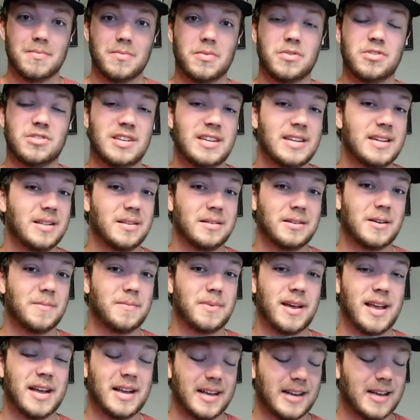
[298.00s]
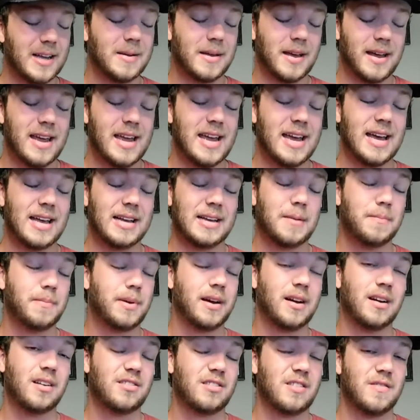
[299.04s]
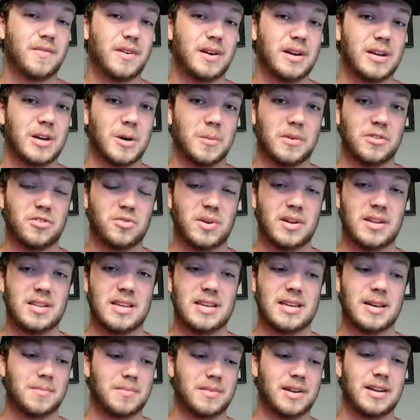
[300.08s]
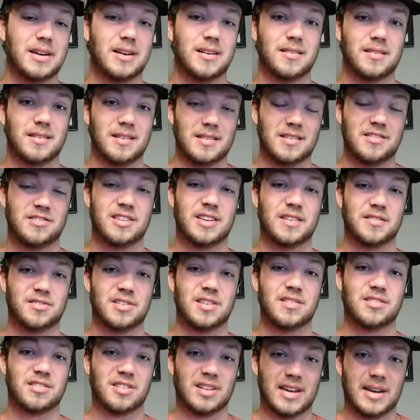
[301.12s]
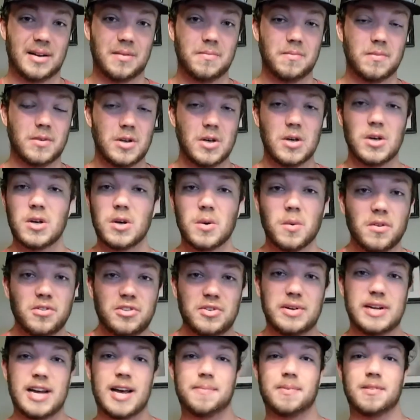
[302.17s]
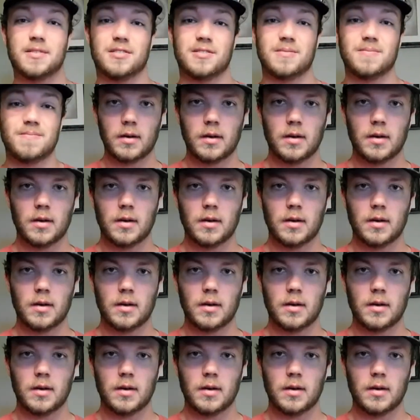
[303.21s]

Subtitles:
see another comparison video between the Umdinger and the 6-cents Clout. Let's see what happens.